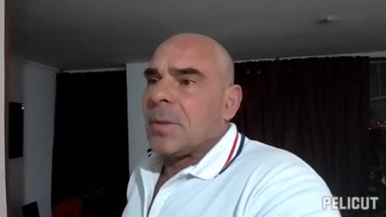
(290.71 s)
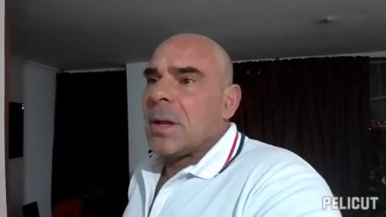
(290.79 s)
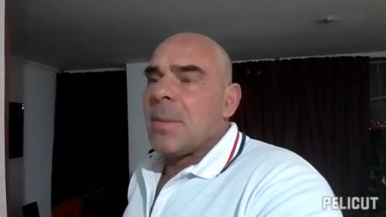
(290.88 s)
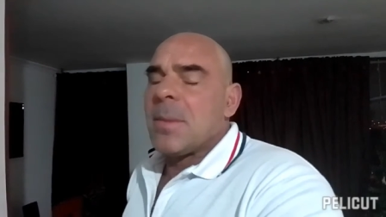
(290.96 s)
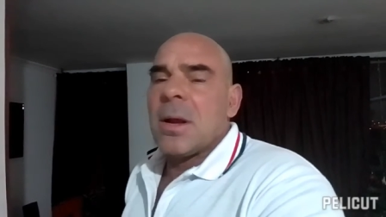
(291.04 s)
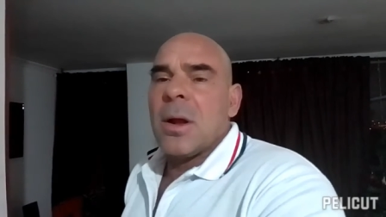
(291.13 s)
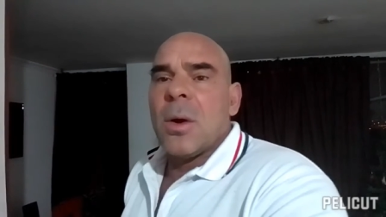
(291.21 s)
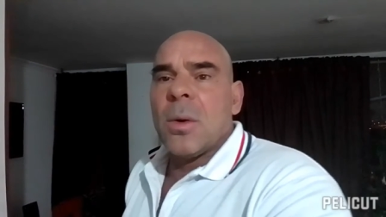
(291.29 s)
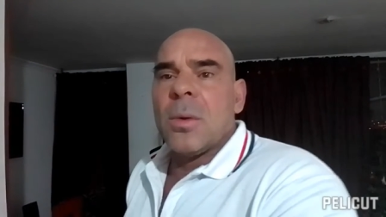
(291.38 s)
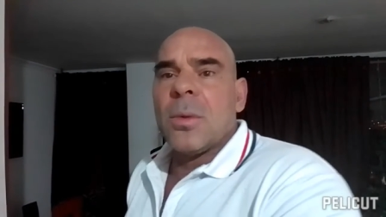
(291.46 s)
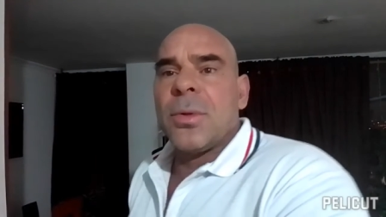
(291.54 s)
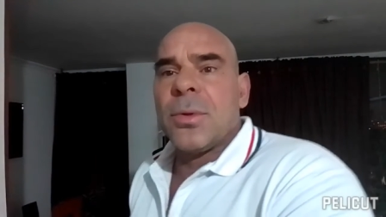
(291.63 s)
Let me
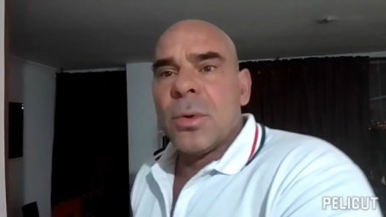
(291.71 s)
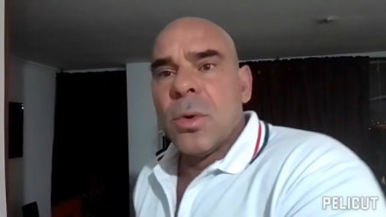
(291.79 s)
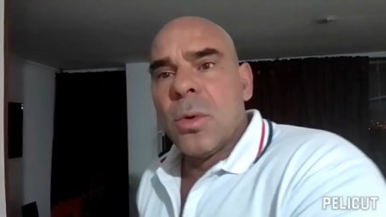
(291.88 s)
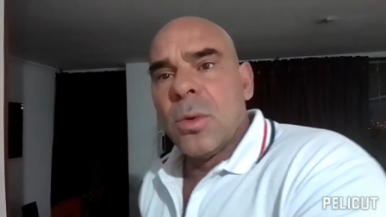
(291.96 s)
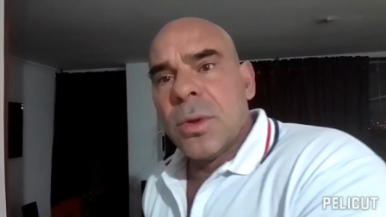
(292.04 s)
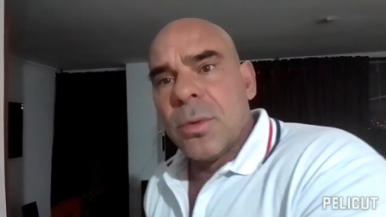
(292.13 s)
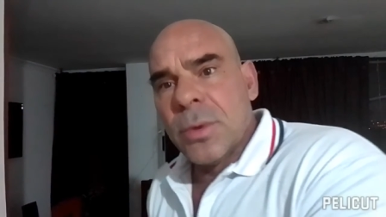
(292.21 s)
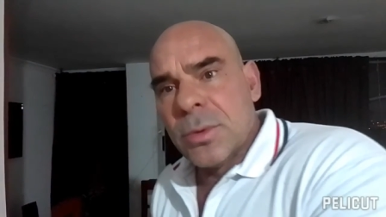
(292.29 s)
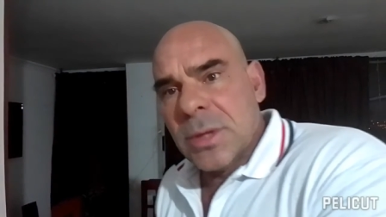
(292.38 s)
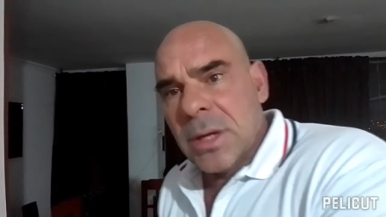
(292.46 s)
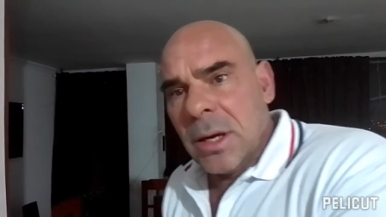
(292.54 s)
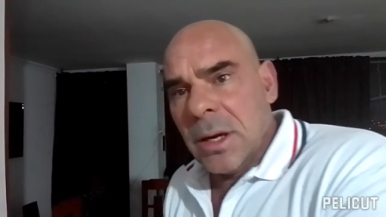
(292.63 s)
go through
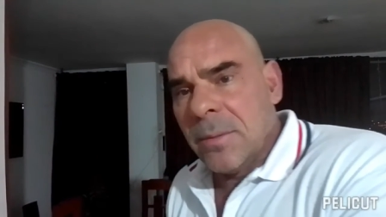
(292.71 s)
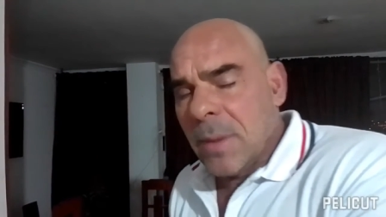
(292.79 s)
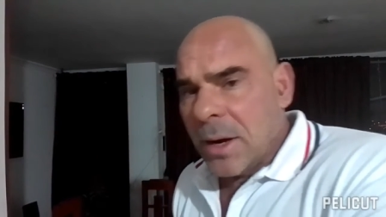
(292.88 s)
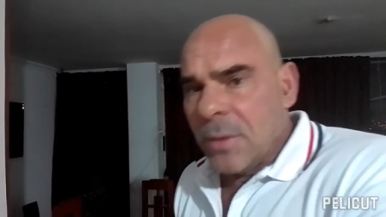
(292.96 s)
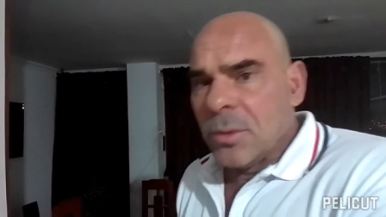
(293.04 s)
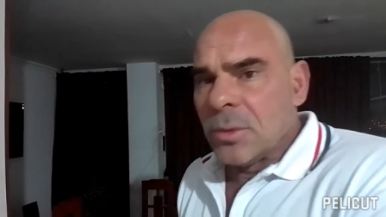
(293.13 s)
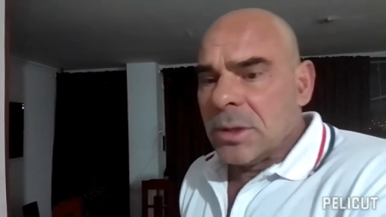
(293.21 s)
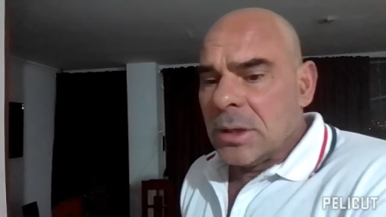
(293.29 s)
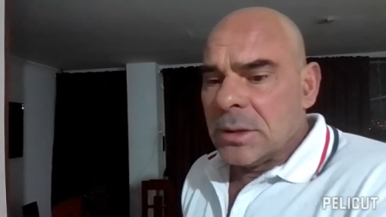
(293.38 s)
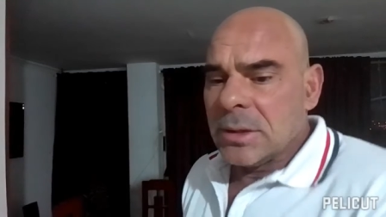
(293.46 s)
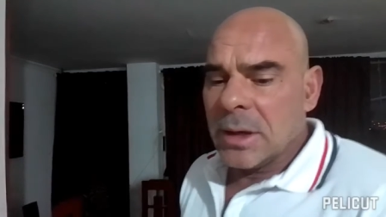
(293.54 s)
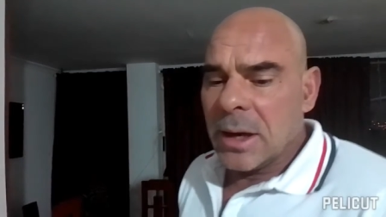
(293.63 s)
my
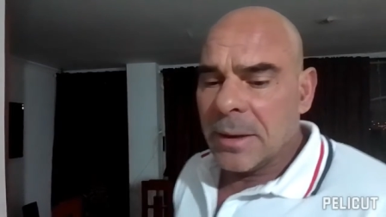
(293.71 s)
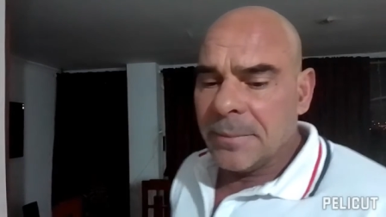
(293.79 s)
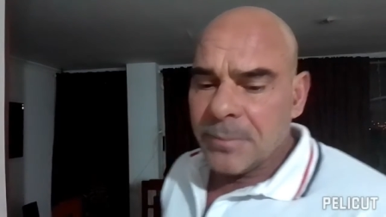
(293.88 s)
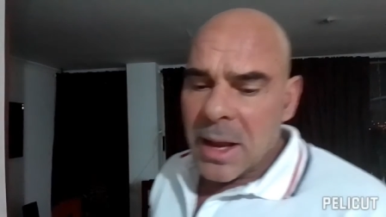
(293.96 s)
routine today.